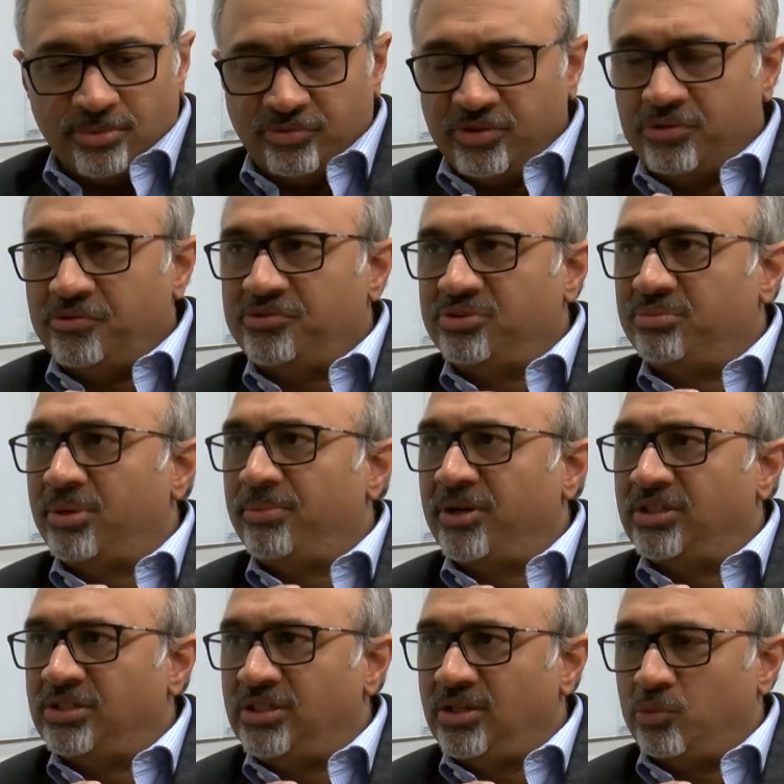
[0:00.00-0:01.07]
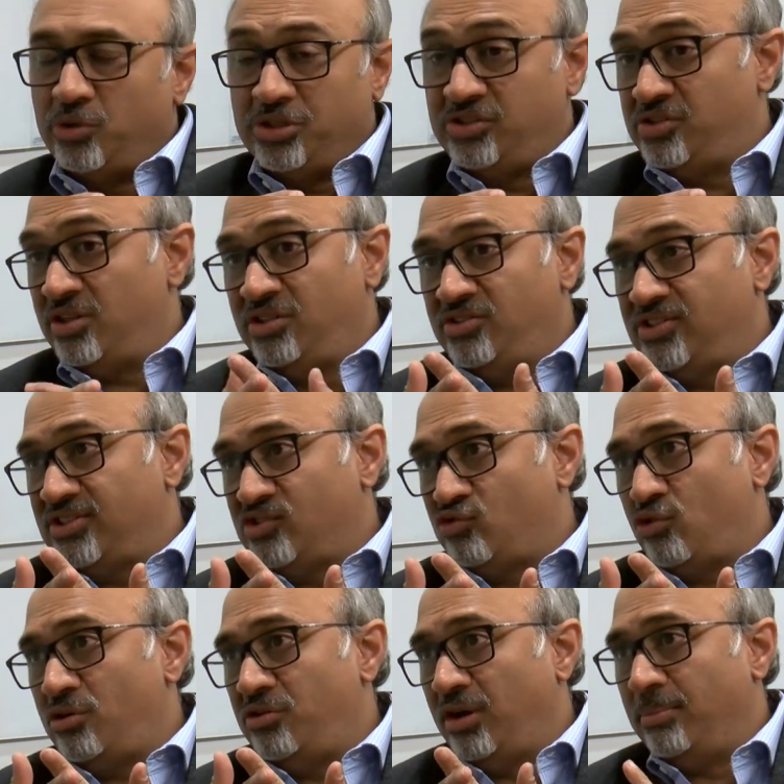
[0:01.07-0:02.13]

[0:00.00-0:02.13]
of degrees from MIT, and what he's done is extraordinary.